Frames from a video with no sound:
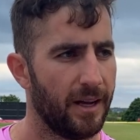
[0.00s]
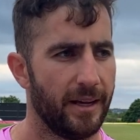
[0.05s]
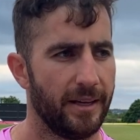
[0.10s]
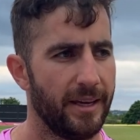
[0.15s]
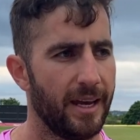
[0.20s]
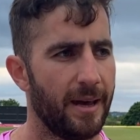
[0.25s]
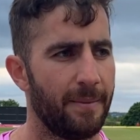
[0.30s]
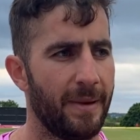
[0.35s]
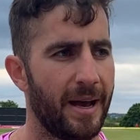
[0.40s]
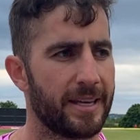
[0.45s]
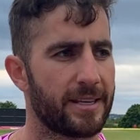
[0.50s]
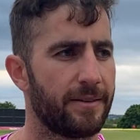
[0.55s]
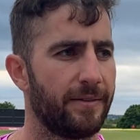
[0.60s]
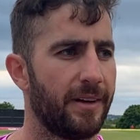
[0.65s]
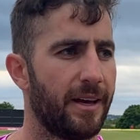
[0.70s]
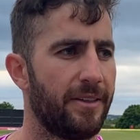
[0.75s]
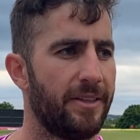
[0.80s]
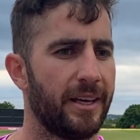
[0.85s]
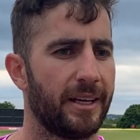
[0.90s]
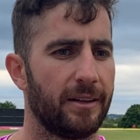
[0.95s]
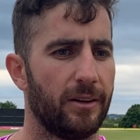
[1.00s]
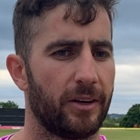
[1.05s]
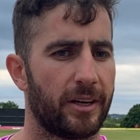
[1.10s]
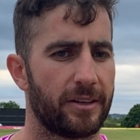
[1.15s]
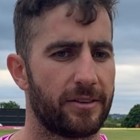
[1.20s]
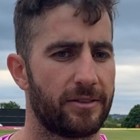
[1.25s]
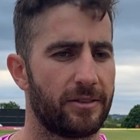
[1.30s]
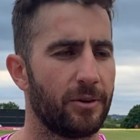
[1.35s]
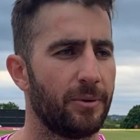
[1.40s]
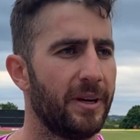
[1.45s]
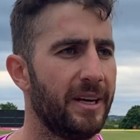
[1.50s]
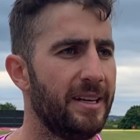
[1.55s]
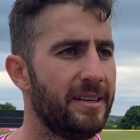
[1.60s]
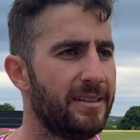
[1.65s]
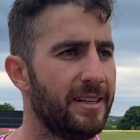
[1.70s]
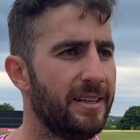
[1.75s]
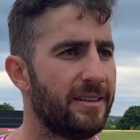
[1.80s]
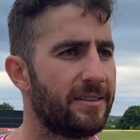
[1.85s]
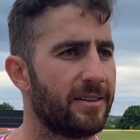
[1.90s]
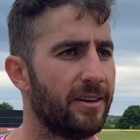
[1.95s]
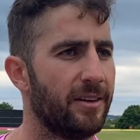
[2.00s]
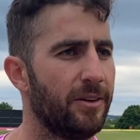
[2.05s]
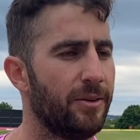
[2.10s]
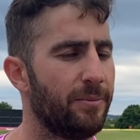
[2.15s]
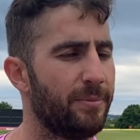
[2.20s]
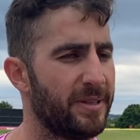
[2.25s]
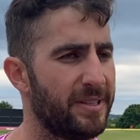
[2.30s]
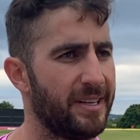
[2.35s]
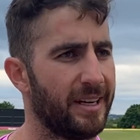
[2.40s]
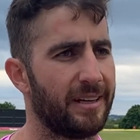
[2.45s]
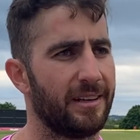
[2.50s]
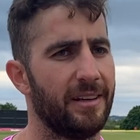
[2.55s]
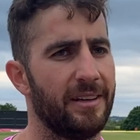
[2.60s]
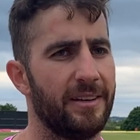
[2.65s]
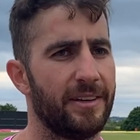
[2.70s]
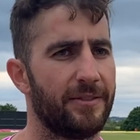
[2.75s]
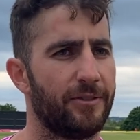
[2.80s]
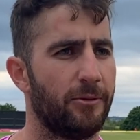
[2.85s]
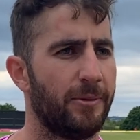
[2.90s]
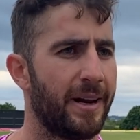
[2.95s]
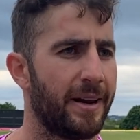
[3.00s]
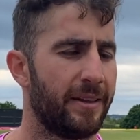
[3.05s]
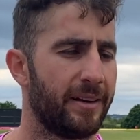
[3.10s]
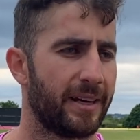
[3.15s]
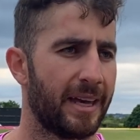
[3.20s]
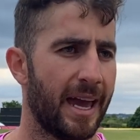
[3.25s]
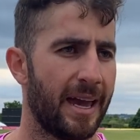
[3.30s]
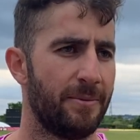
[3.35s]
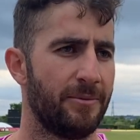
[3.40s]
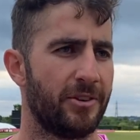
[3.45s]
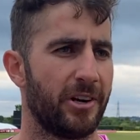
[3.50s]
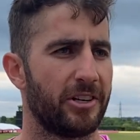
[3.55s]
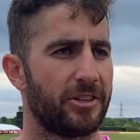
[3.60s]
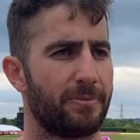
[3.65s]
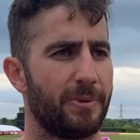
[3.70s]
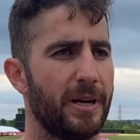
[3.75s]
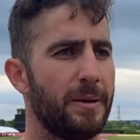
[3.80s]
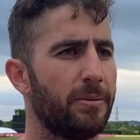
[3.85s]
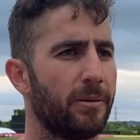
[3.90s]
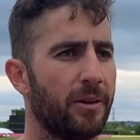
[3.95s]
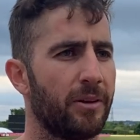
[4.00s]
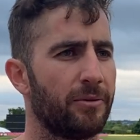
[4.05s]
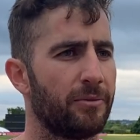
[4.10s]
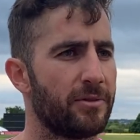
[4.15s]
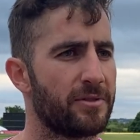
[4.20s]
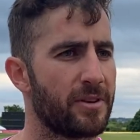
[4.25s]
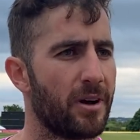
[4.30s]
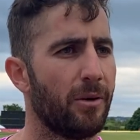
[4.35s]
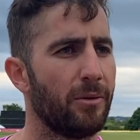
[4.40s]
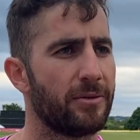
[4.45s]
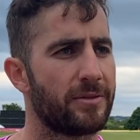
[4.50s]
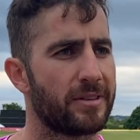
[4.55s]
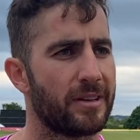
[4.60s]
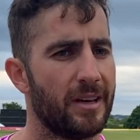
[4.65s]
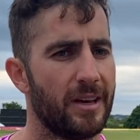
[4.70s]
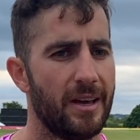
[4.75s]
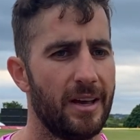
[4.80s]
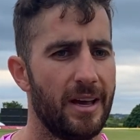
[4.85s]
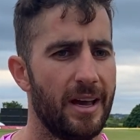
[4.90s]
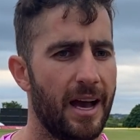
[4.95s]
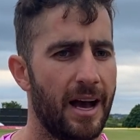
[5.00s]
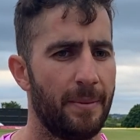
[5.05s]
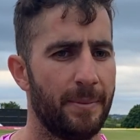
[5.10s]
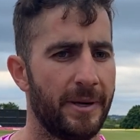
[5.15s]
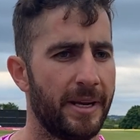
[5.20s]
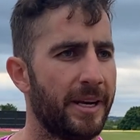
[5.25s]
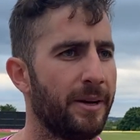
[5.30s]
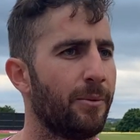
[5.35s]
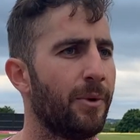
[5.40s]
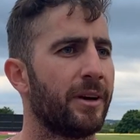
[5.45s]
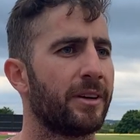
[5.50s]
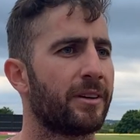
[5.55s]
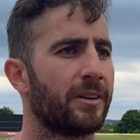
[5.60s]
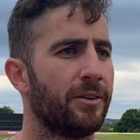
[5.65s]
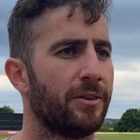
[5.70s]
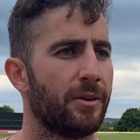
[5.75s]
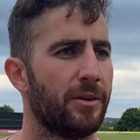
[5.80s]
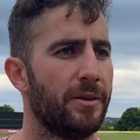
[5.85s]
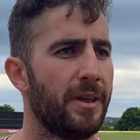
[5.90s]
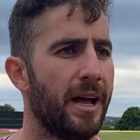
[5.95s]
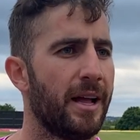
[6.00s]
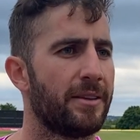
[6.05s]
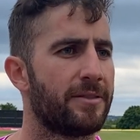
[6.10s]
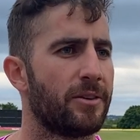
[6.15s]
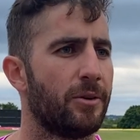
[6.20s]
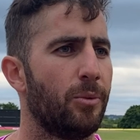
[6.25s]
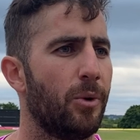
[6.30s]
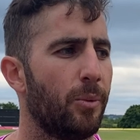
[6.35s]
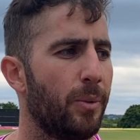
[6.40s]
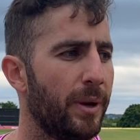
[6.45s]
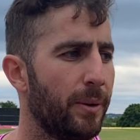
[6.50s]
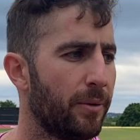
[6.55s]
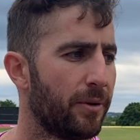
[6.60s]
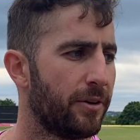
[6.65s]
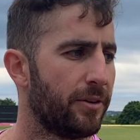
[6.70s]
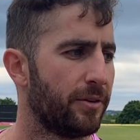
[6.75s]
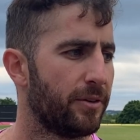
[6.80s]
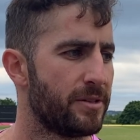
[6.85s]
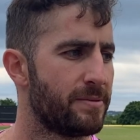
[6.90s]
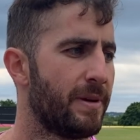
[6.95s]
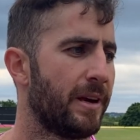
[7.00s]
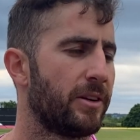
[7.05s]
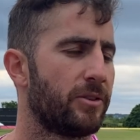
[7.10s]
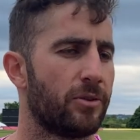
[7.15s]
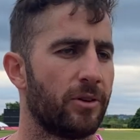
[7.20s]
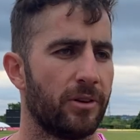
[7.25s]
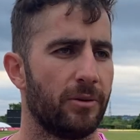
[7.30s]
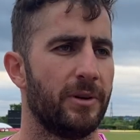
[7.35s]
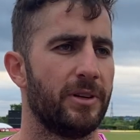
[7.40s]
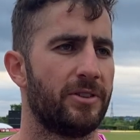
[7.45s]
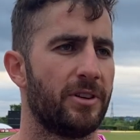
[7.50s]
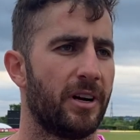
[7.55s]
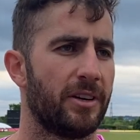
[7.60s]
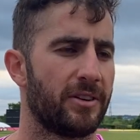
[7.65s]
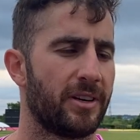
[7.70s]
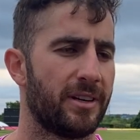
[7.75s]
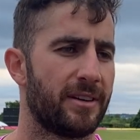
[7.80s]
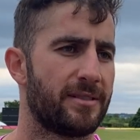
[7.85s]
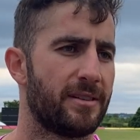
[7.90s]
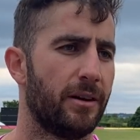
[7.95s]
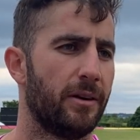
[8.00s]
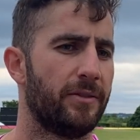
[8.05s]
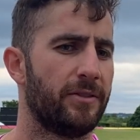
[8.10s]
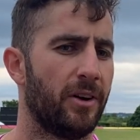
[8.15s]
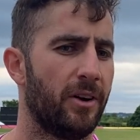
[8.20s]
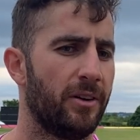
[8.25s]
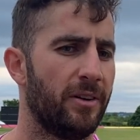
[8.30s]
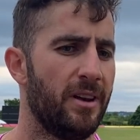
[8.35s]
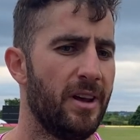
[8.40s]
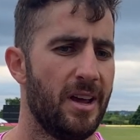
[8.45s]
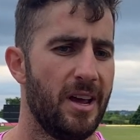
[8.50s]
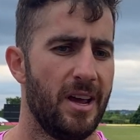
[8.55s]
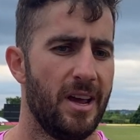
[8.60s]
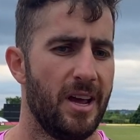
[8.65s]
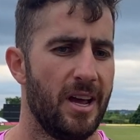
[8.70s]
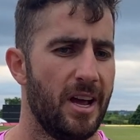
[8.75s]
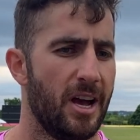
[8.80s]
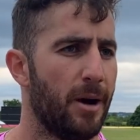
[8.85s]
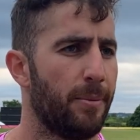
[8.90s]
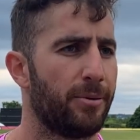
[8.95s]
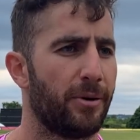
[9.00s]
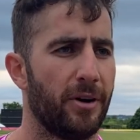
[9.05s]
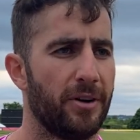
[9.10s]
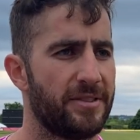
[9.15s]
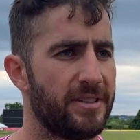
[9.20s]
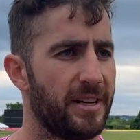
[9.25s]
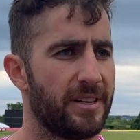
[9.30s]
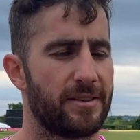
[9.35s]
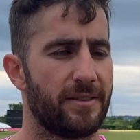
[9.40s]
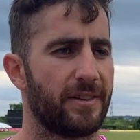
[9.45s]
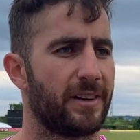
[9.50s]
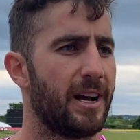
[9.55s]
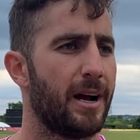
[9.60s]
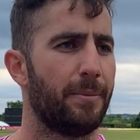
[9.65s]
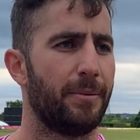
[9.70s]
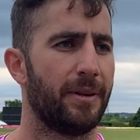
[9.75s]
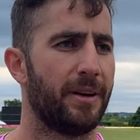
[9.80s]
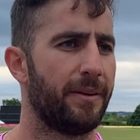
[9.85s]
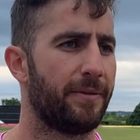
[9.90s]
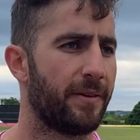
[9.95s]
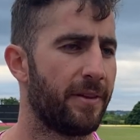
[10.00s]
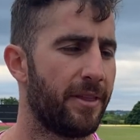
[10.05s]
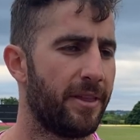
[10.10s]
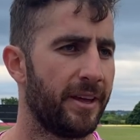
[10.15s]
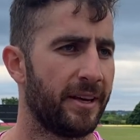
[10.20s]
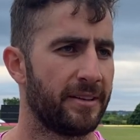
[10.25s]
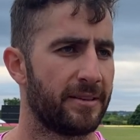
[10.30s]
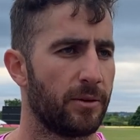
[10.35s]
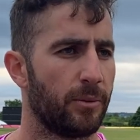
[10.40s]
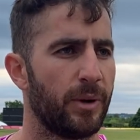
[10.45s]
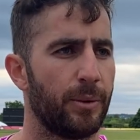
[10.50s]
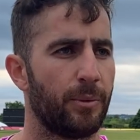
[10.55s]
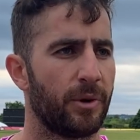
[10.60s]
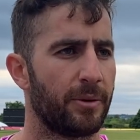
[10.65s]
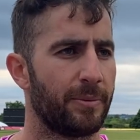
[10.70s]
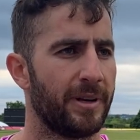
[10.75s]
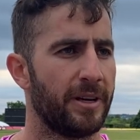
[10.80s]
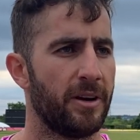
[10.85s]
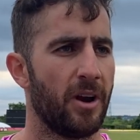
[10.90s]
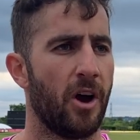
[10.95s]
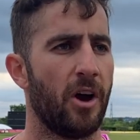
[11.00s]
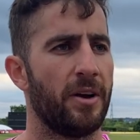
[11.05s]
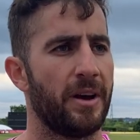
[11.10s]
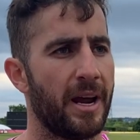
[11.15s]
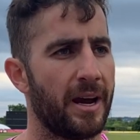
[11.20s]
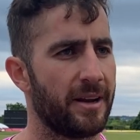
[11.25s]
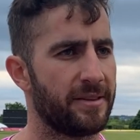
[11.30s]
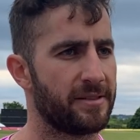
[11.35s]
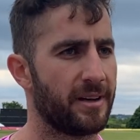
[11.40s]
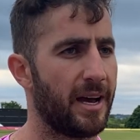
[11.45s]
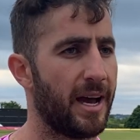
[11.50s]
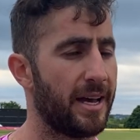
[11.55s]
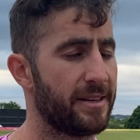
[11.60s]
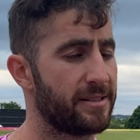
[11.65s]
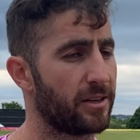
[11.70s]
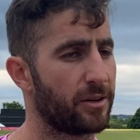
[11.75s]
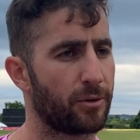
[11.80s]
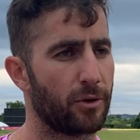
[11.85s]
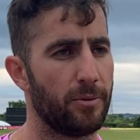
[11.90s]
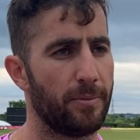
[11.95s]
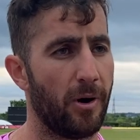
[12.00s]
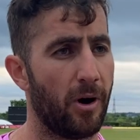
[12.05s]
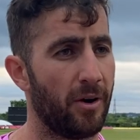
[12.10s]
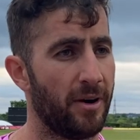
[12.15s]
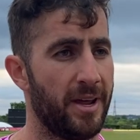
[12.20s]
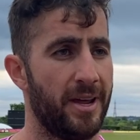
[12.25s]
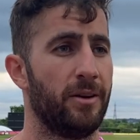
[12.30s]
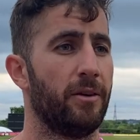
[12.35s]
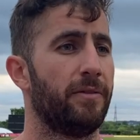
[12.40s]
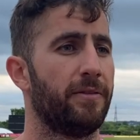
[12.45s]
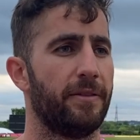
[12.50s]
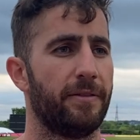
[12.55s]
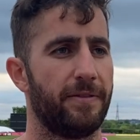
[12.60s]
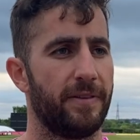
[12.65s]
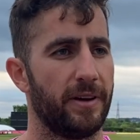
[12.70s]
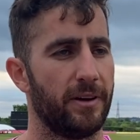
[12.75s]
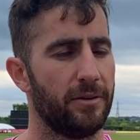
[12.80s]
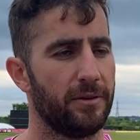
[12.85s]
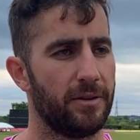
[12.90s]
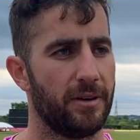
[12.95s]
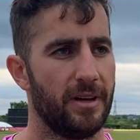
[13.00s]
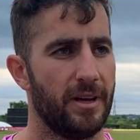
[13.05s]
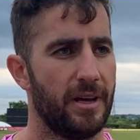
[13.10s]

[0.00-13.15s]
Yeah, massively. I think, look, it's too easy to, particularly in this format of the game, judge people on results. And anyone can do that. So what we want to do is make sure that we're judging ourselves on a process of a couple of different things that we want to be known as a group on and off the field.